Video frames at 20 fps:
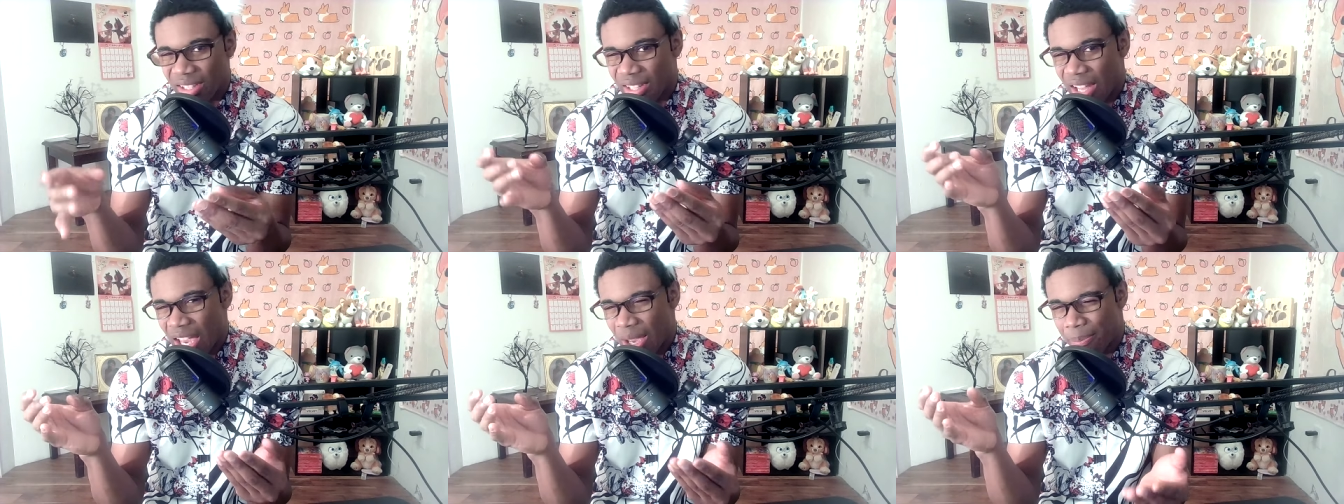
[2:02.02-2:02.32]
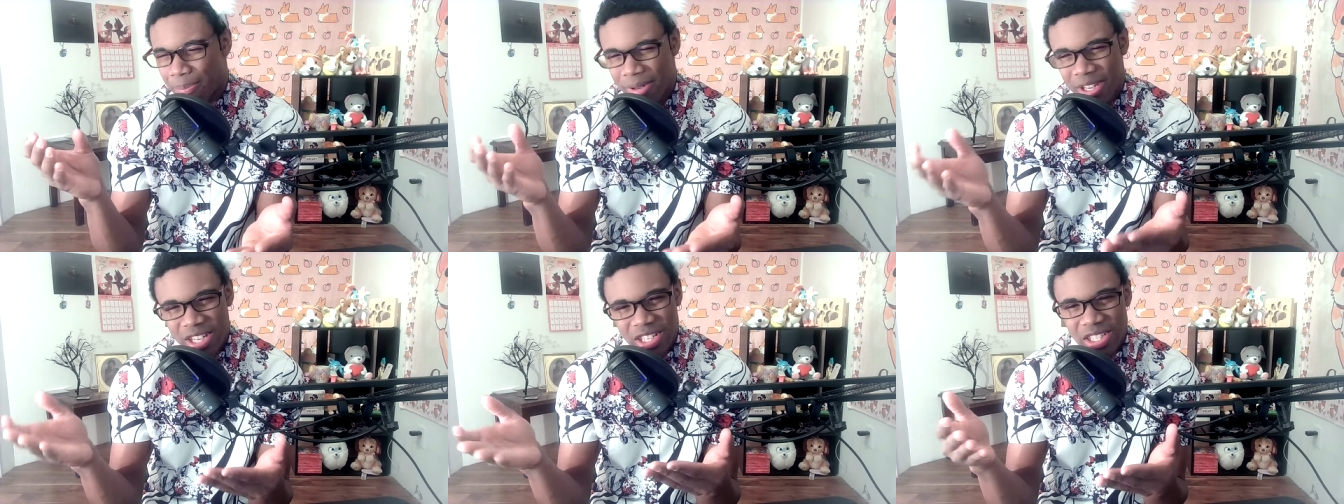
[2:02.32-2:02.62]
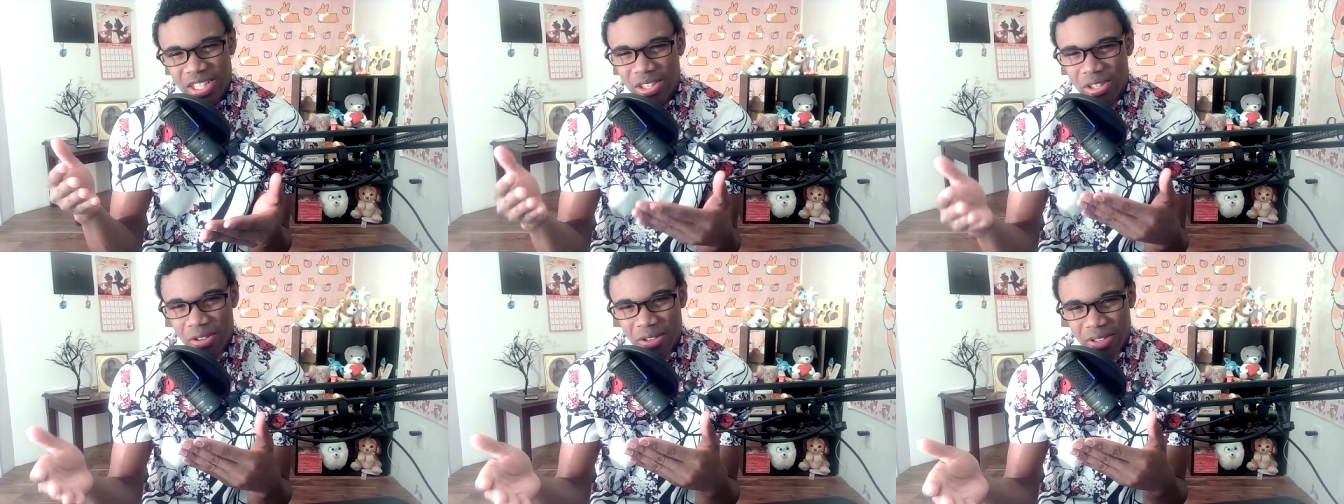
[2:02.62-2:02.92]
like
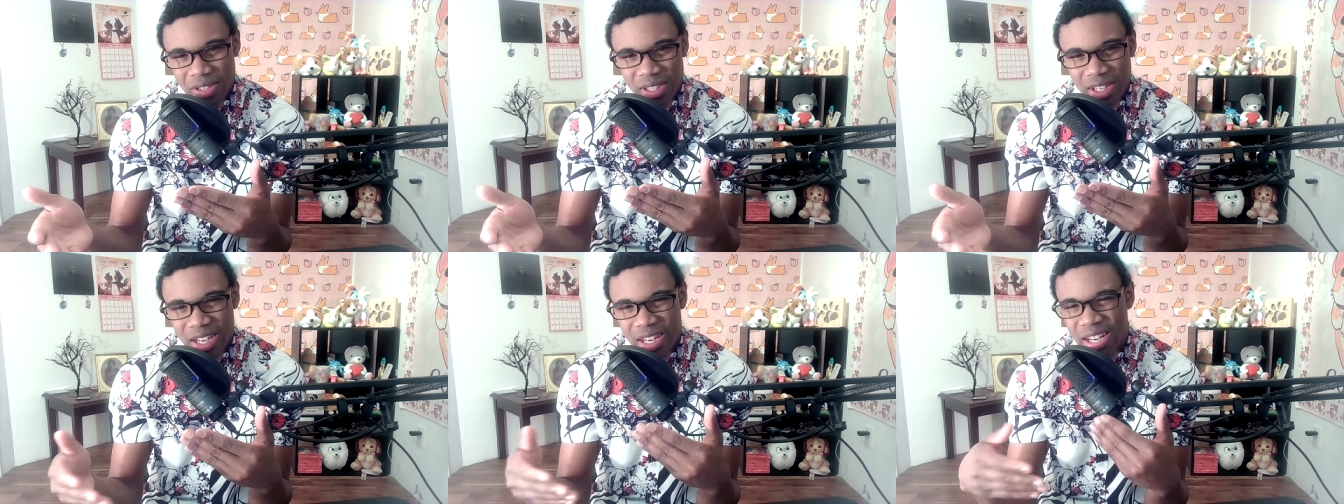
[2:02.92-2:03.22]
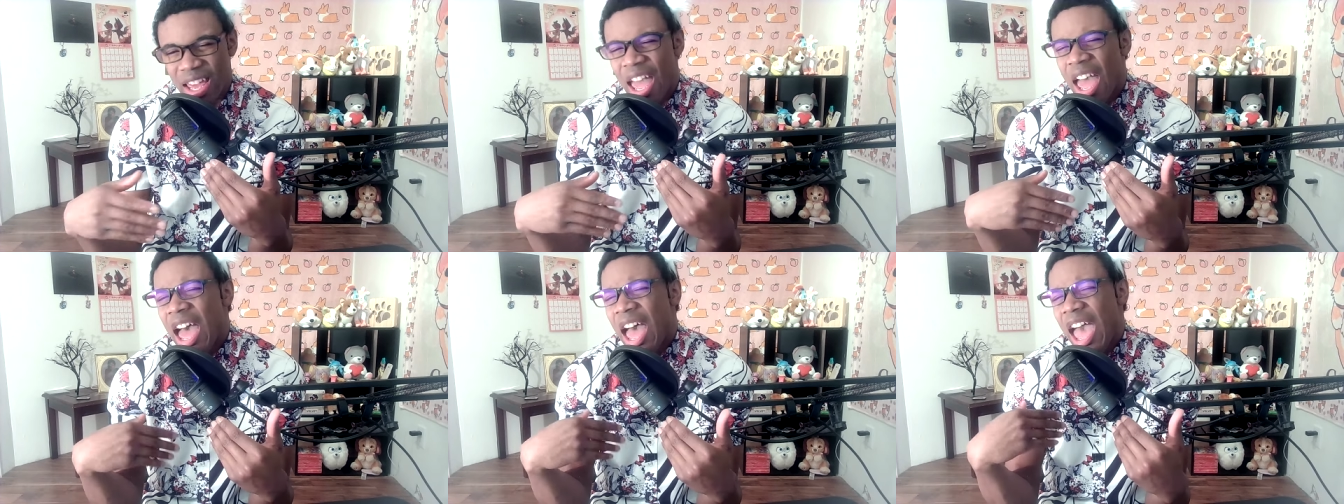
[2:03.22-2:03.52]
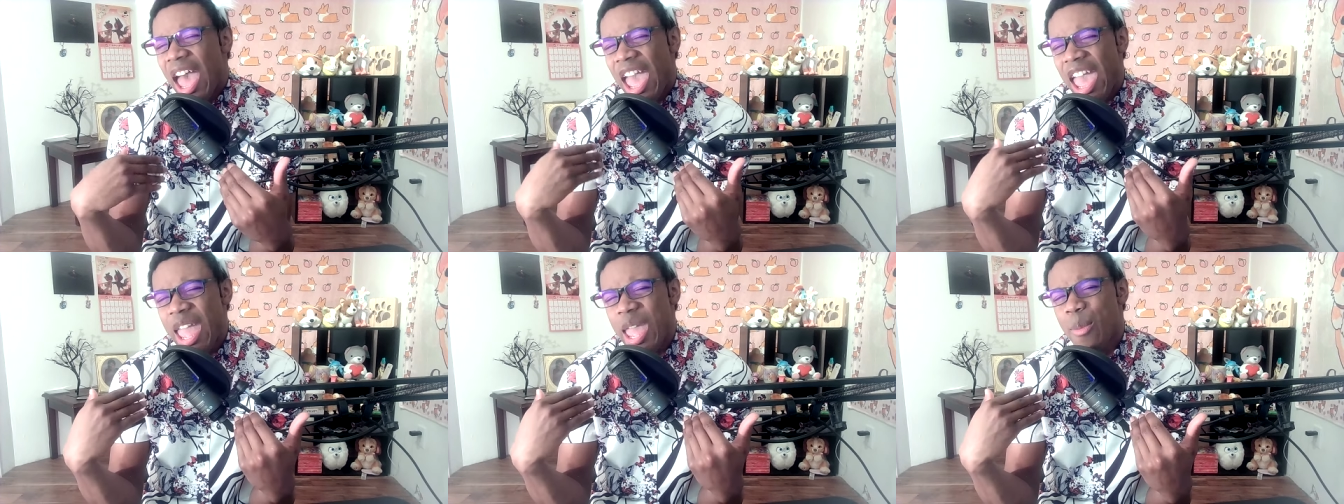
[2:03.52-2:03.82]
PG 13,
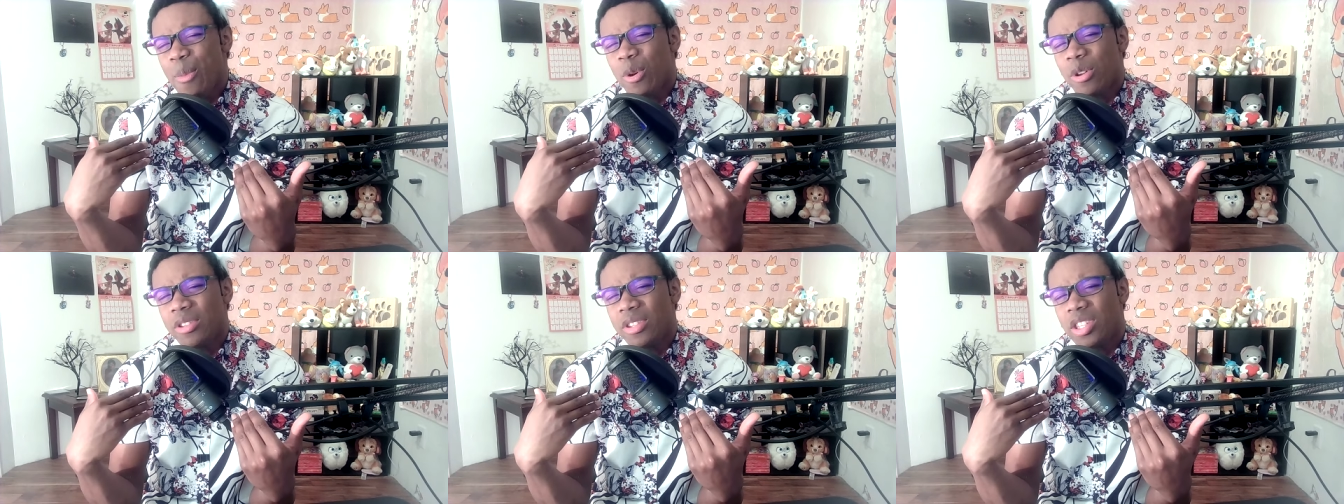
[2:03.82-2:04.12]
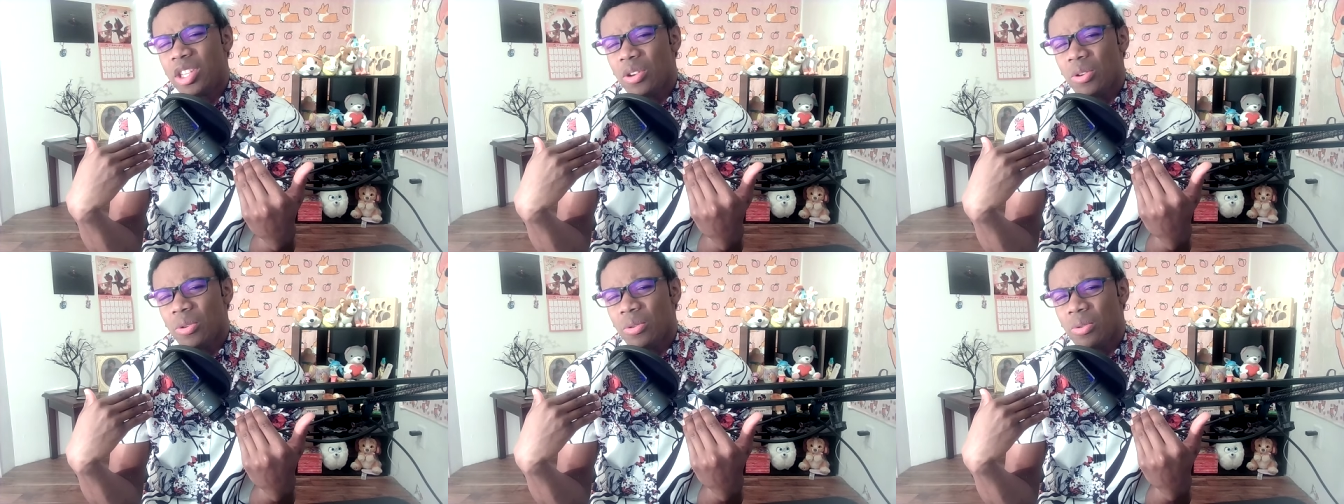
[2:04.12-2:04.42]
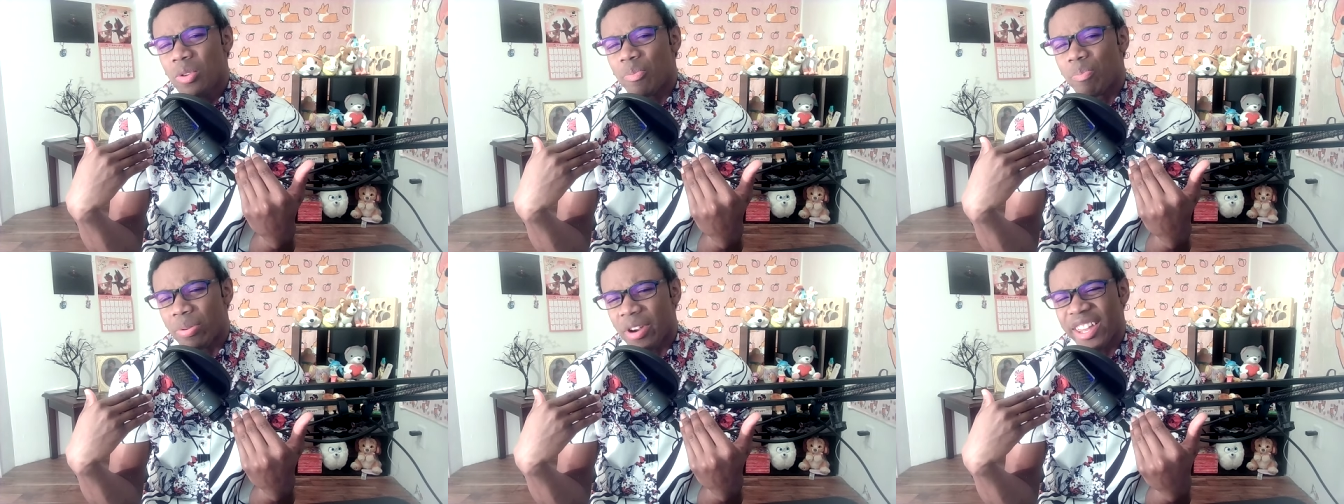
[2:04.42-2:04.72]
able
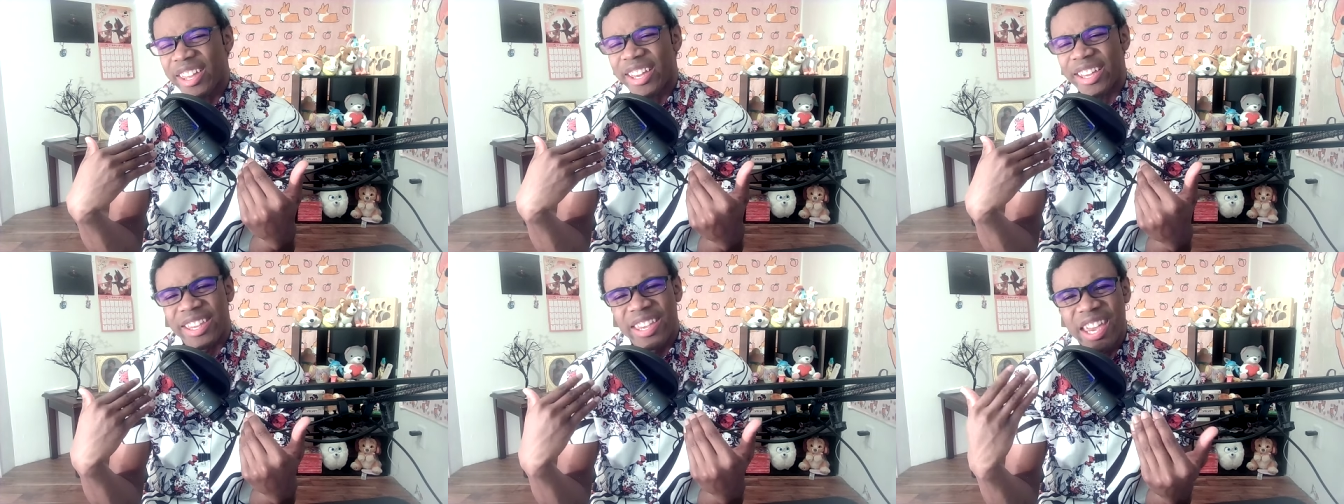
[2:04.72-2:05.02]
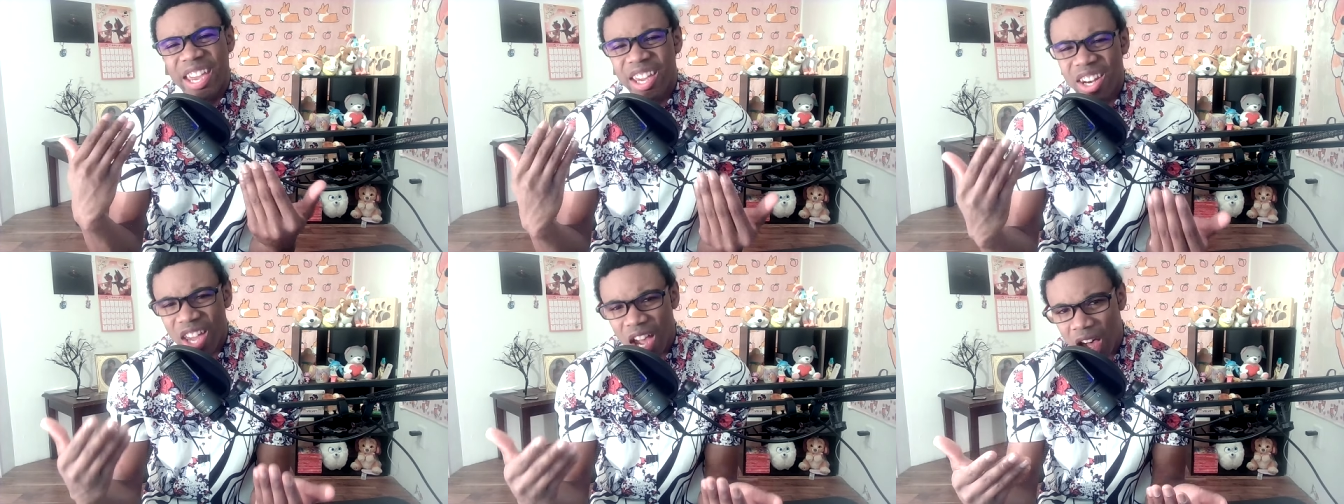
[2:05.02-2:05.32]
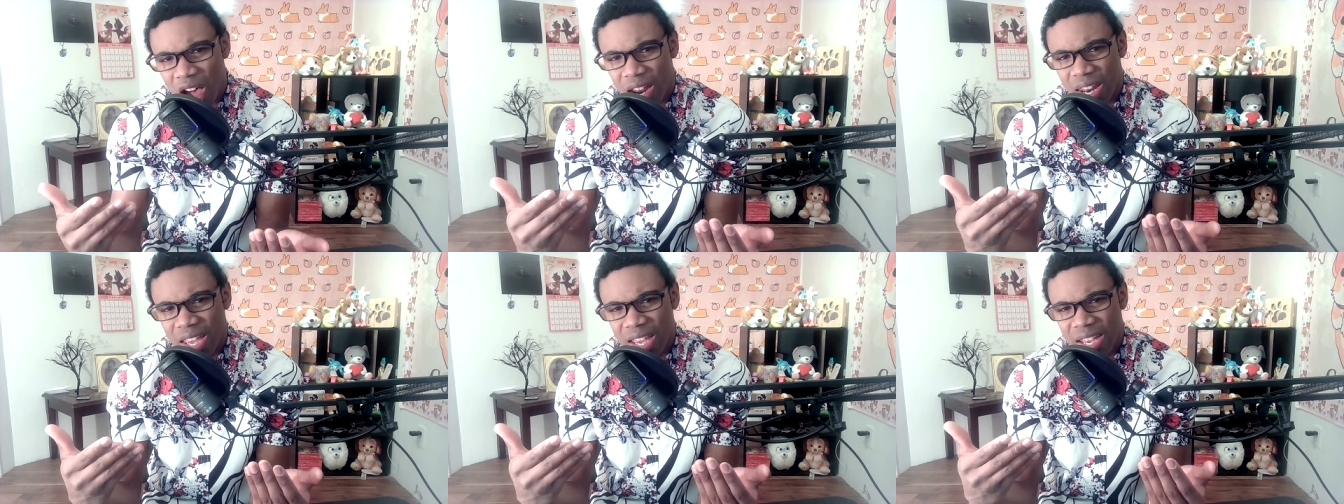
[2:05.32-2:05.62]
to bring a kid
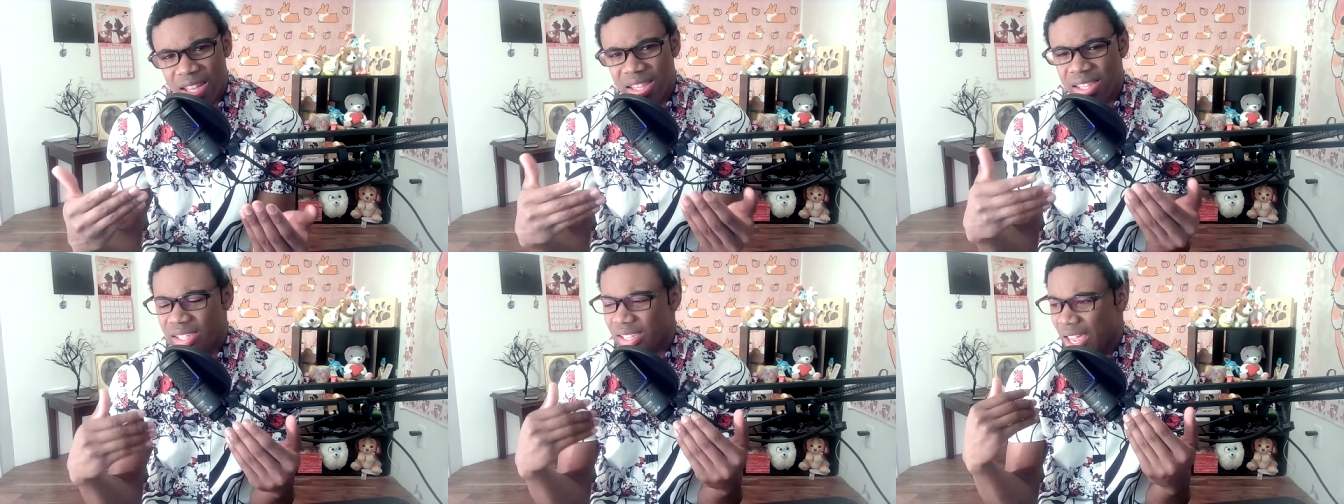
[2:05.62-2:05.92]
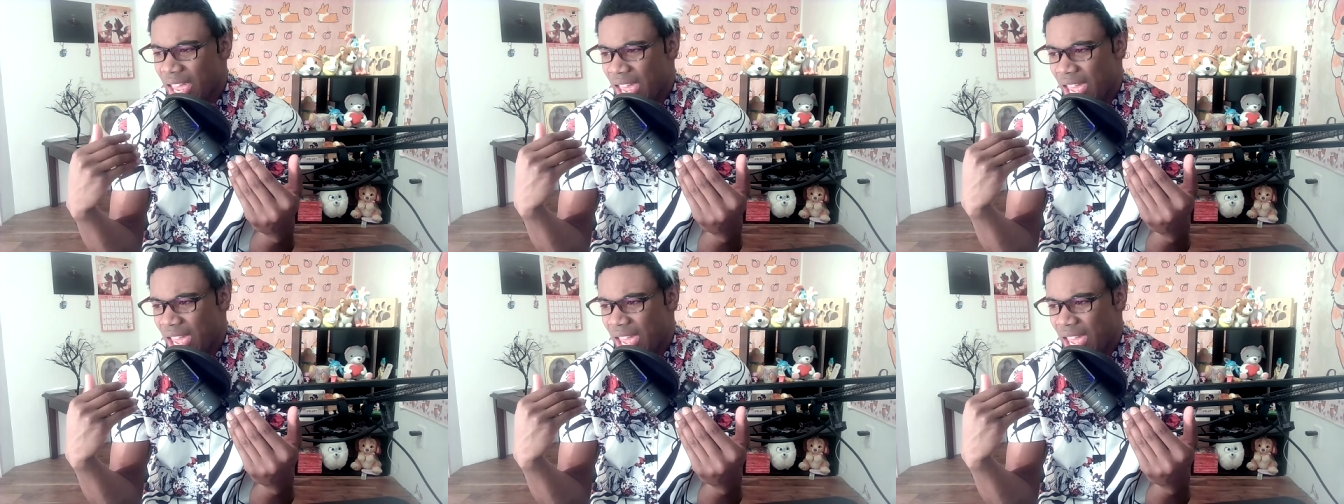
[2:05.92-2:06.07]
audience